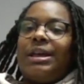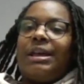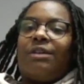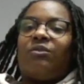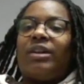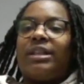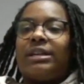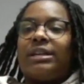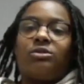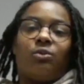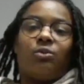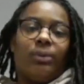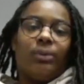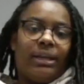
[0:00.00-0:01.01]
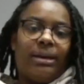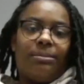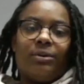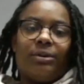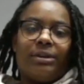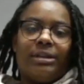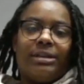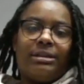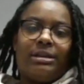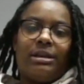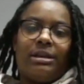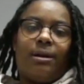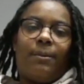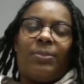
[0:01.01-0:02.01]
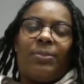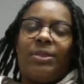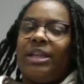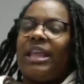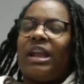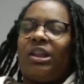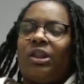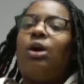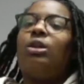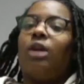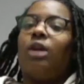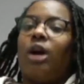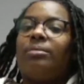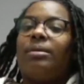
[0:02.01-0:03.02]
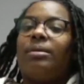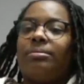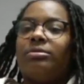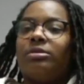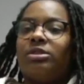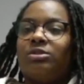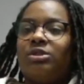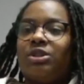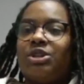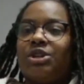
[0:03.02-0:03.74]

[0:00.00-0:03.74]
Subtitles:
I feel like that's a really important thing that a lot of people should